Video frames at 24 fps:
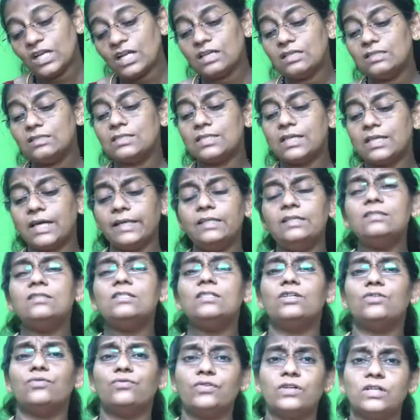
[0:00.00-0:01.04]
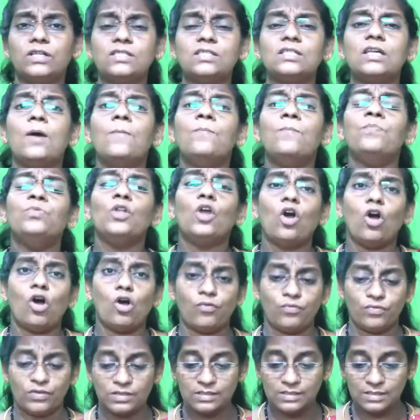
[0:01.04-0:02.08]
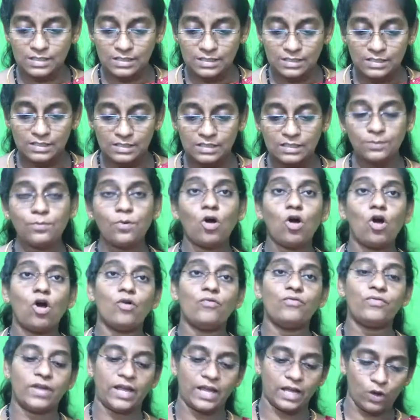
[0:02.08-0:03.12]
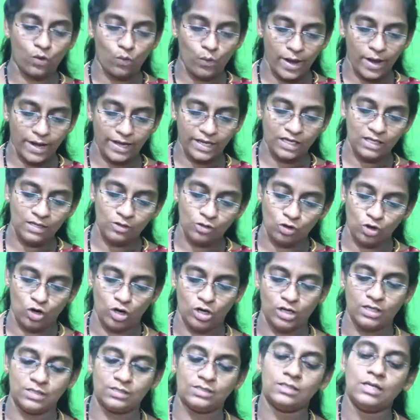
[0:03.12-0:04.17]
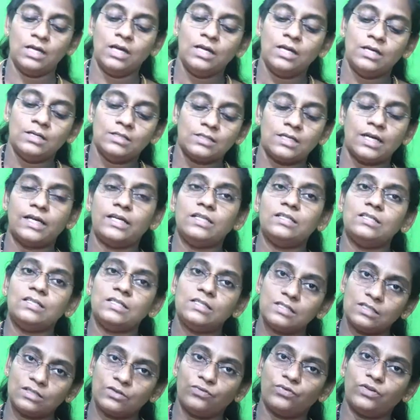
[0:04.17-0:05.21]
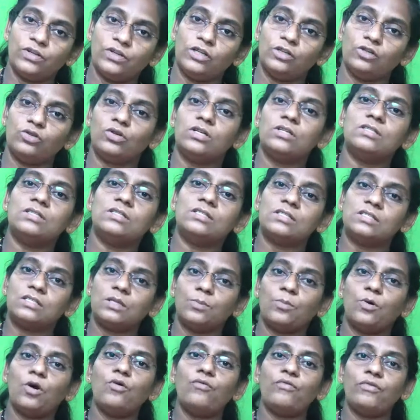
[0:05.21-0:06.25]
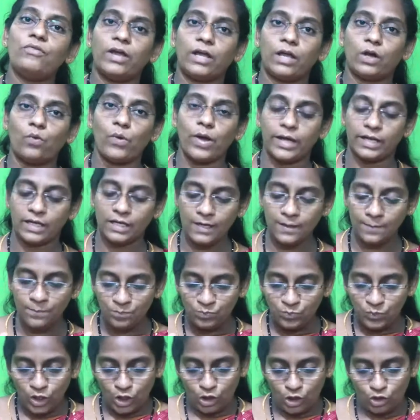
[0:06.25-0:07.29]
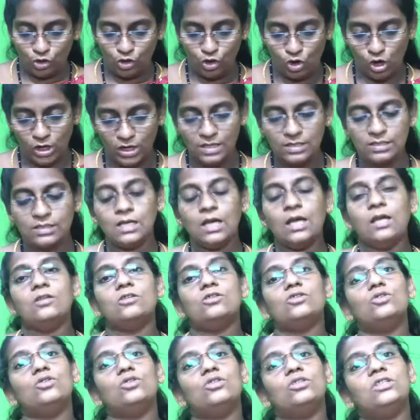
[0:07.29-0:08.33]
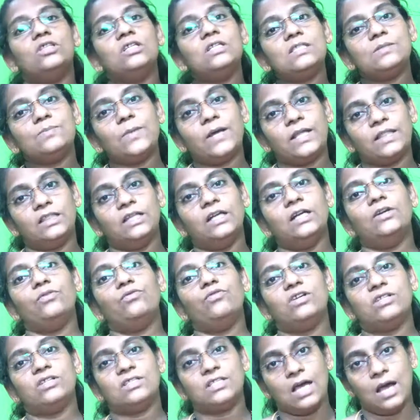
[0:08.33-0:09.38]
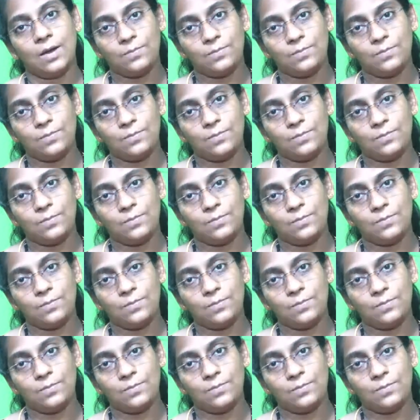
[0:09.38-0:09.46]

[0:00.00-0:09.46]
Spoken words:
Science refers of a system of acquiring knowledge. Science is referring to a system of acquiring knowledge. So this method was